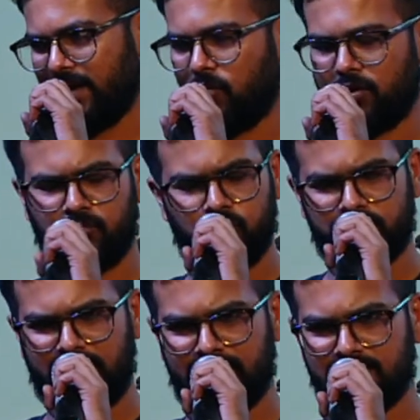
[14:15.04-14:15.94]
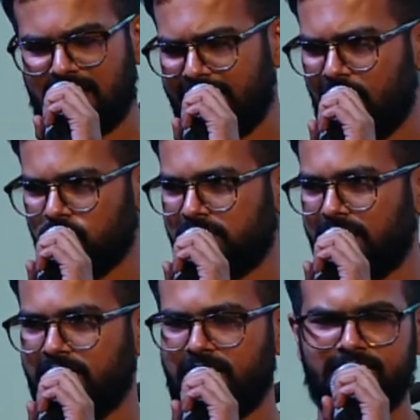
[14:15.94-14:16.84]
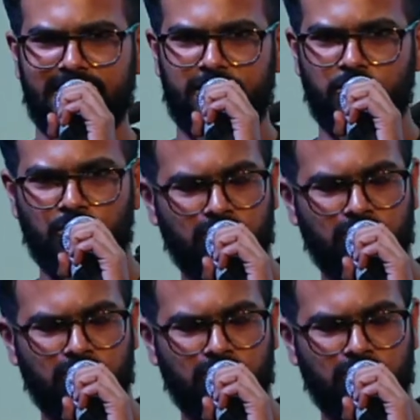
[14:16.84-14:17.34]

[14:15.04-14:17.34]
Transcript: what Moonshine is, and now suddenly they do.